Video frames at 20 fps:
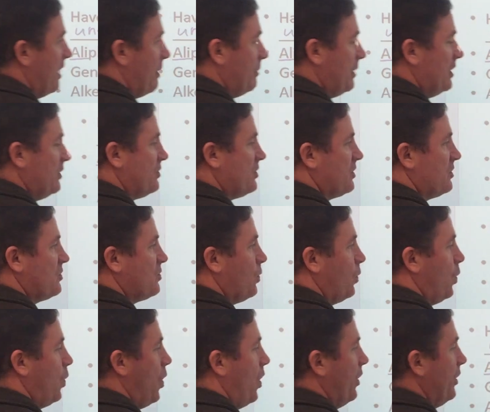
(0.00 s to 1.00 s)
that means there's
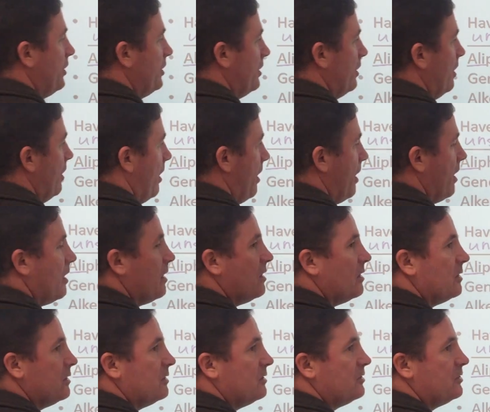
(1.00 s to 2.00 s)
one
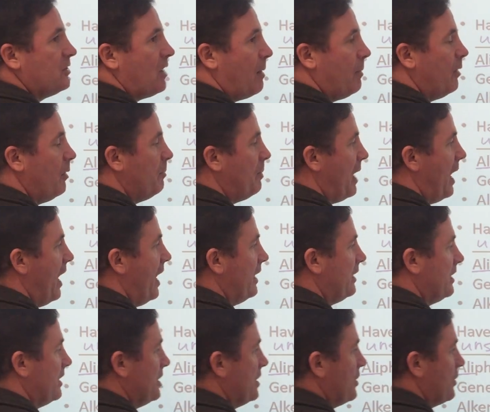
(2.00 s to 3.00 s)
double
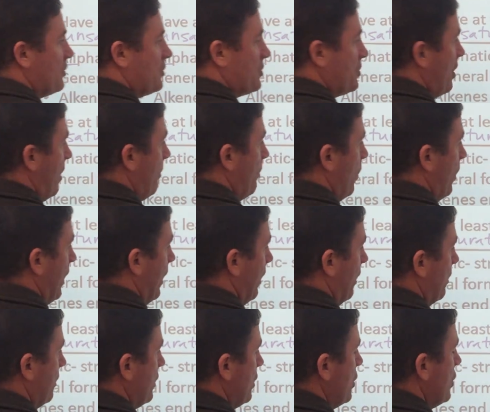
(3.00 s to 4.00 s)
bond in here
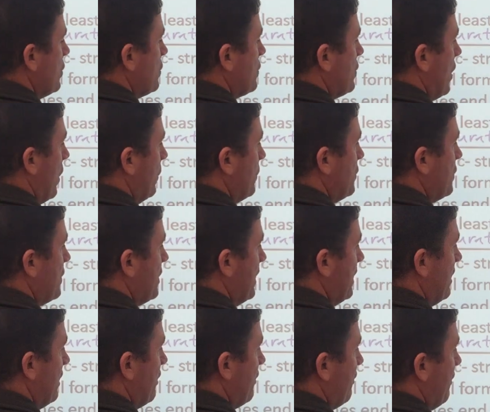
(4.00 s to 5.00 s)
somewhere. So
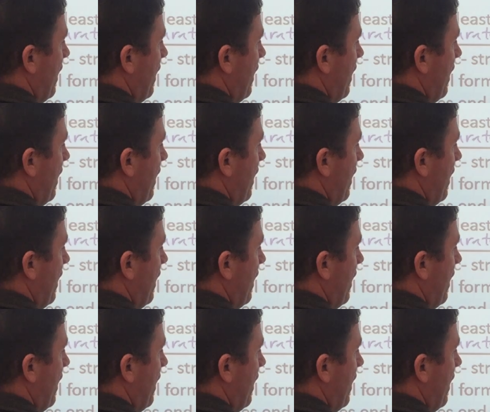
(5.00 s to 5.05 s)
C to the